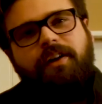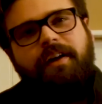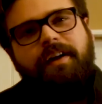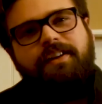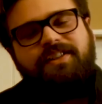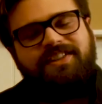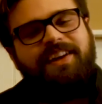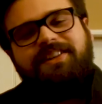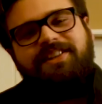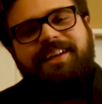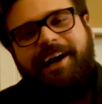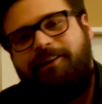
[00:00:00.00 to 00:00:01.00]
a
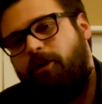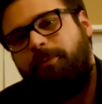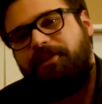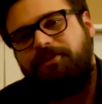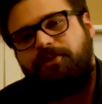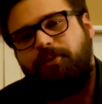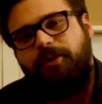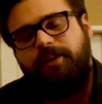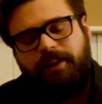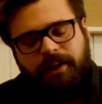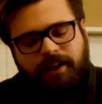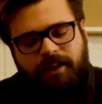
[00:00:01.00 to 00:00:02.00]
sexy element to it
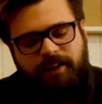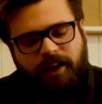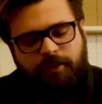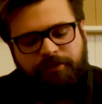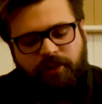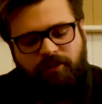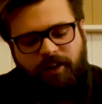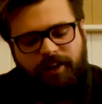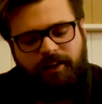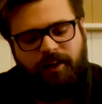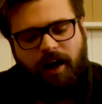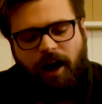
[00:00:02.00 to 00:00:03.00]
that I feel
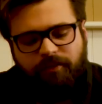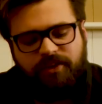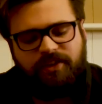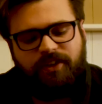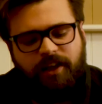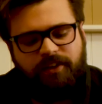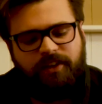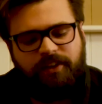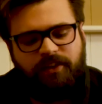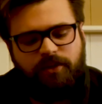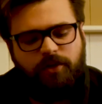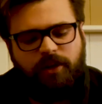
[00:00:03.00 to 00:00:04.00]
like, obviously, I think
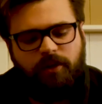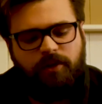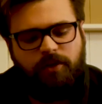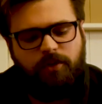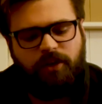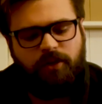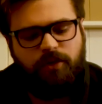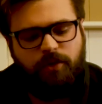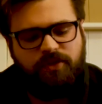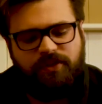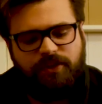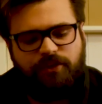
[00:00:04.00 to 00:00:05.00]
that you could
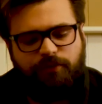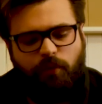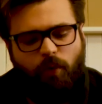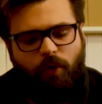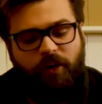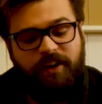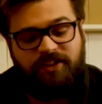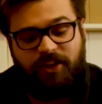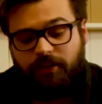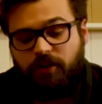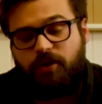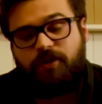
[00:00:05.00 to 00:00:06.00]
use this for a
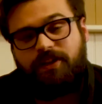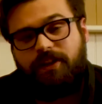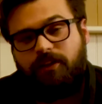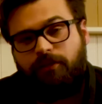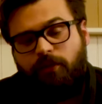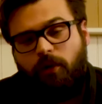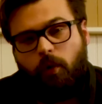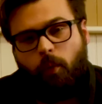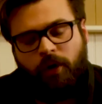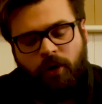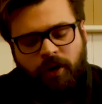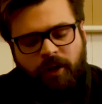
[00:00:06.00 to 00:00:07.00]
signature scent in the fall and the
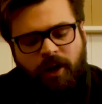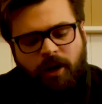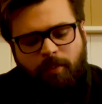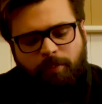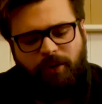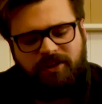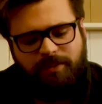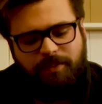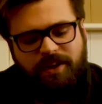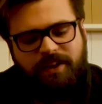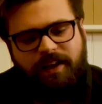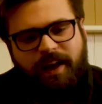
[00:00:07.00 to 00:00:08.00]
winter. But to
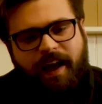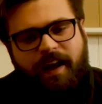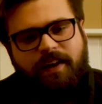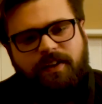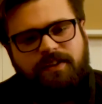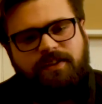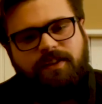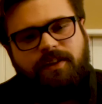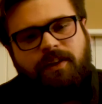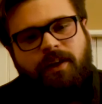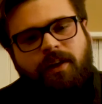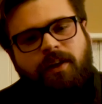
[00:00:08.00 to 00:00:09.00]
me, it has
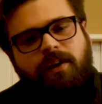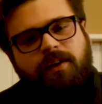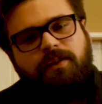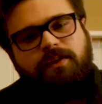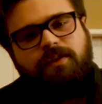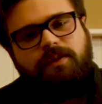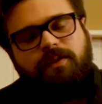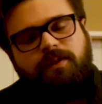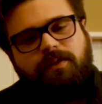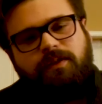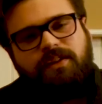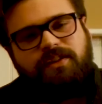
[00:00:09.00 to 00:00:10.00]

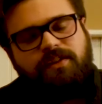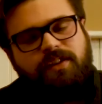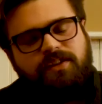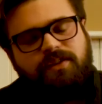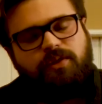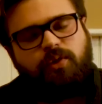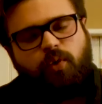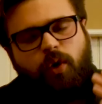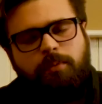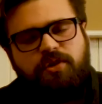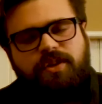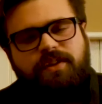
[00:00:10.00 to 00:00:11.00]
this
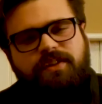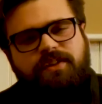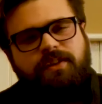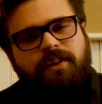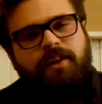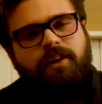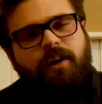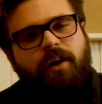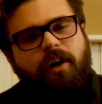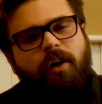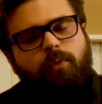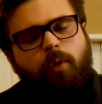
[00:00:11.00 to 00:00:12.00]
scrumptious,
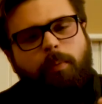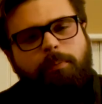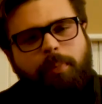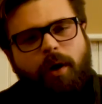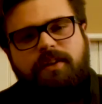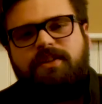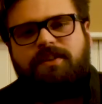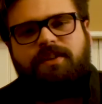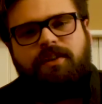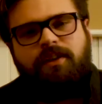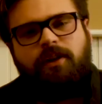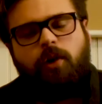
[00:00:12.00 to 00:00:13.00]

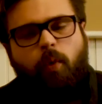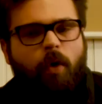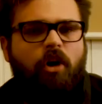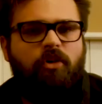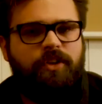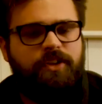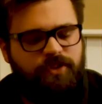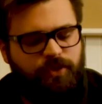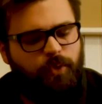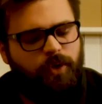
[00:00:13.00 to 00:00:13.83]
robust quality to